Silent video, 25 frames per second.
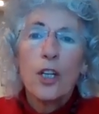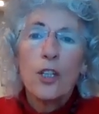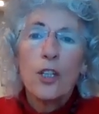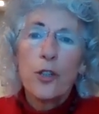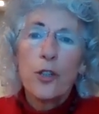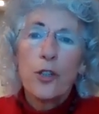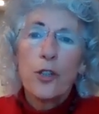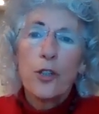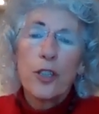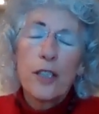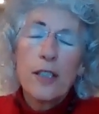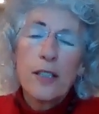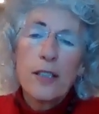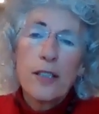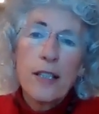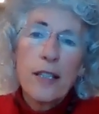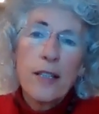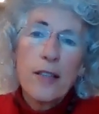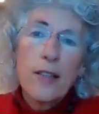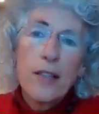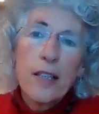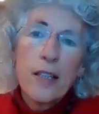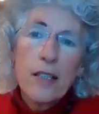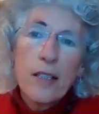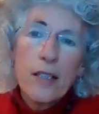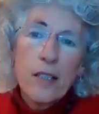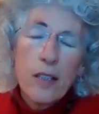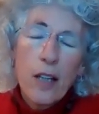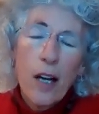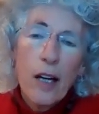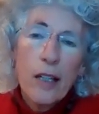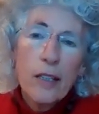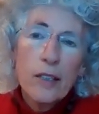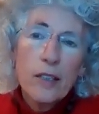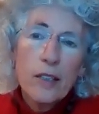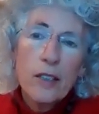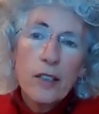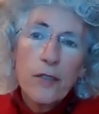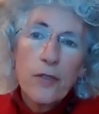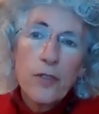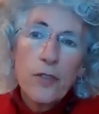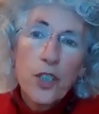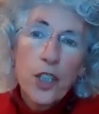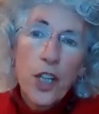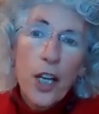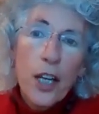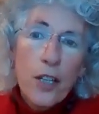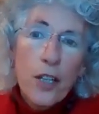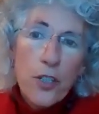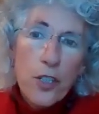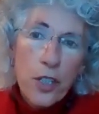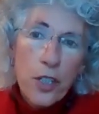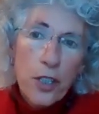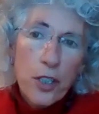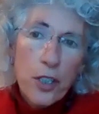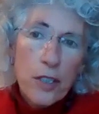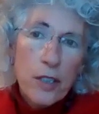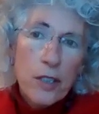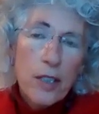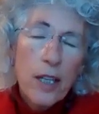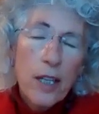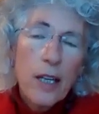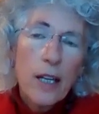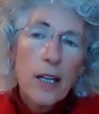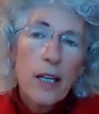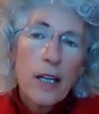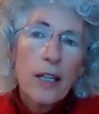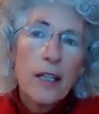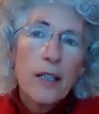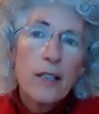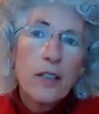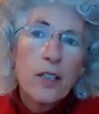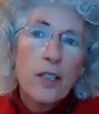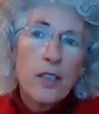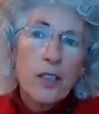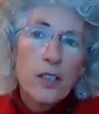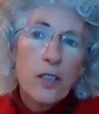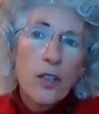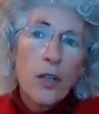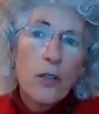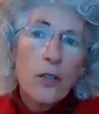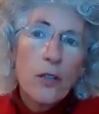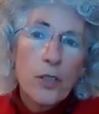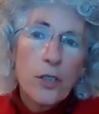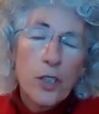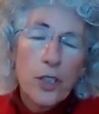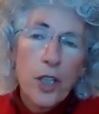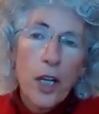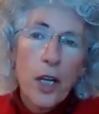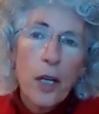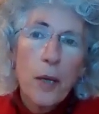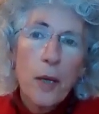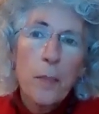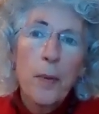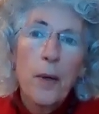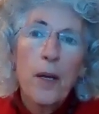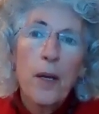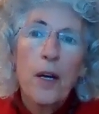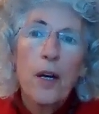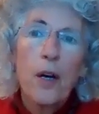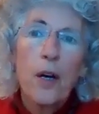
you're going to see these kinds of changes in the skull shape